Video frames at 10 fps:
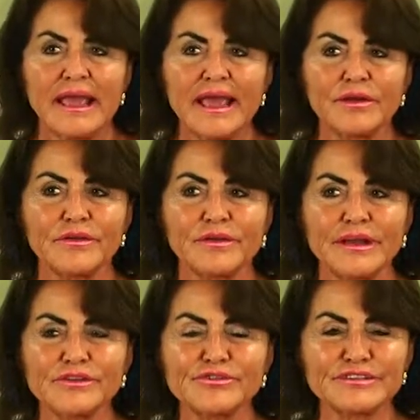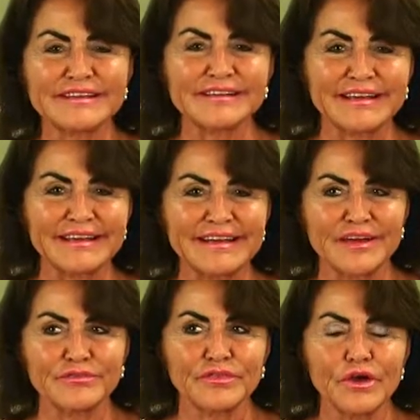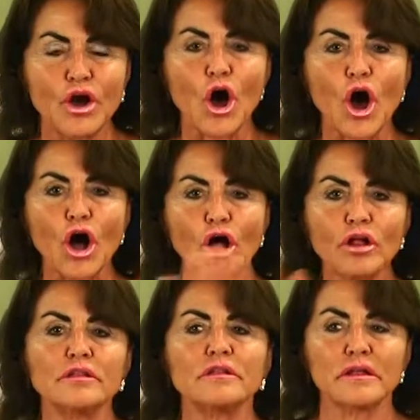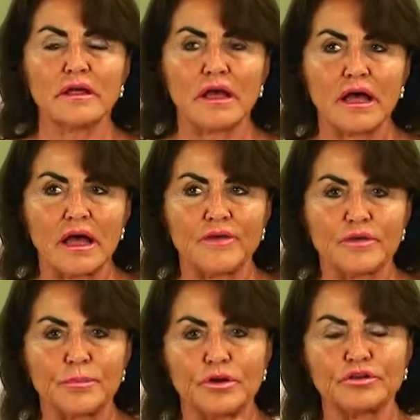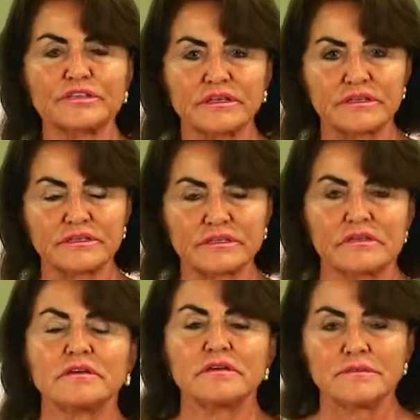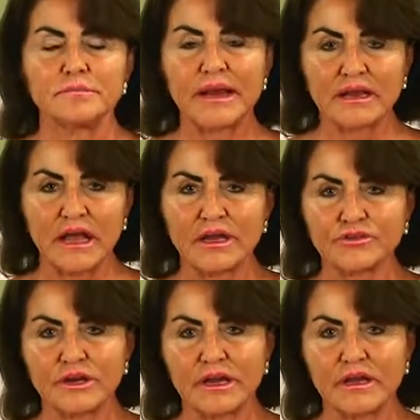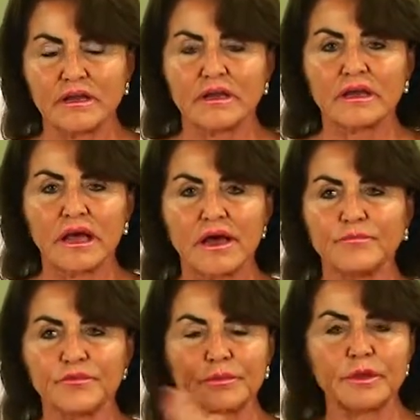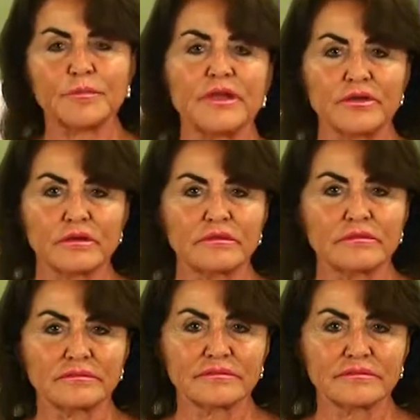And interestingly enough, all of a person's mitochondria come from their mother.